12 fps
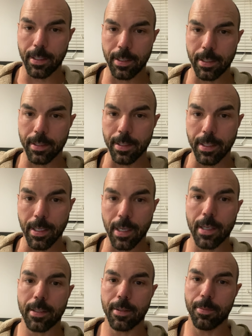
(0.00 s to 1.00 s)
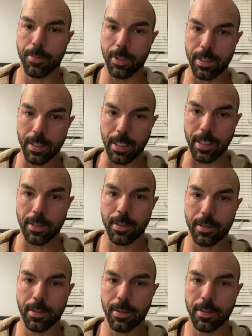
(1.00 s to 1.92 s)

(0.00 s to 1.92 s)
is not precise.